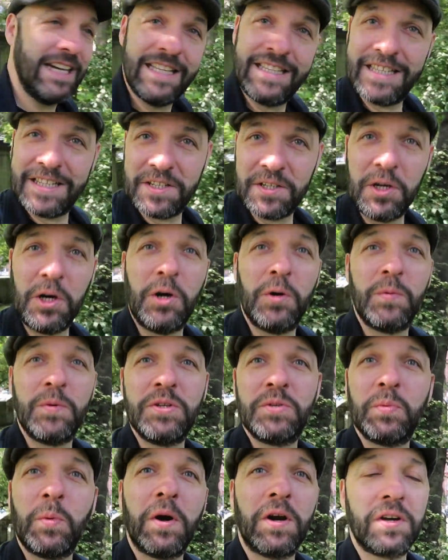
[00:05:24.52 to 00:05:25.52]
it didn't
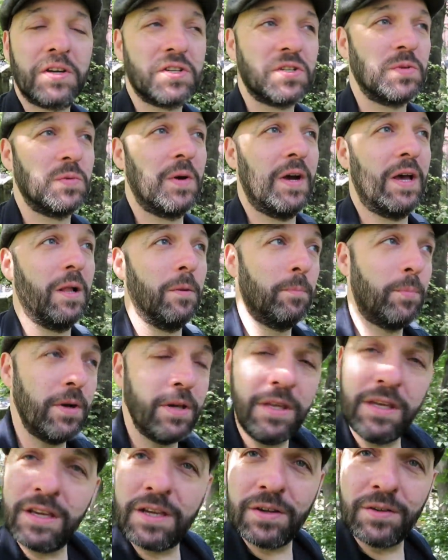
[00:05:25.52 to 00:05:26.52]
always work so well.
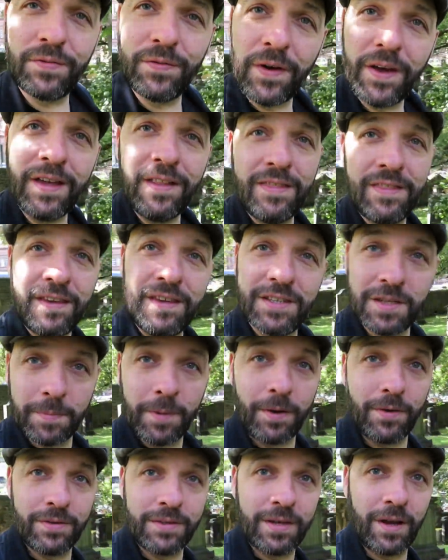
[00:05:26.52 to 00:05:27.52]
But you can find these
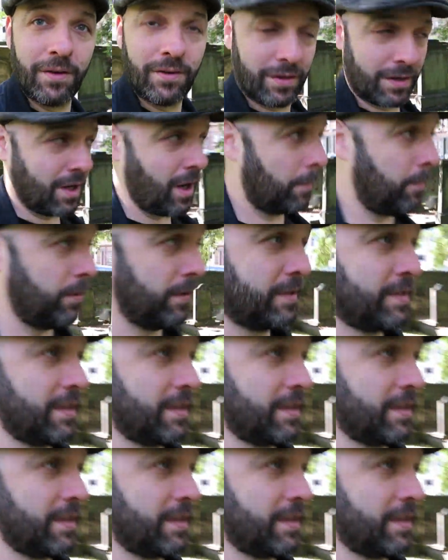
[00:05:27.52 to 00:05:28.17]
about town a couple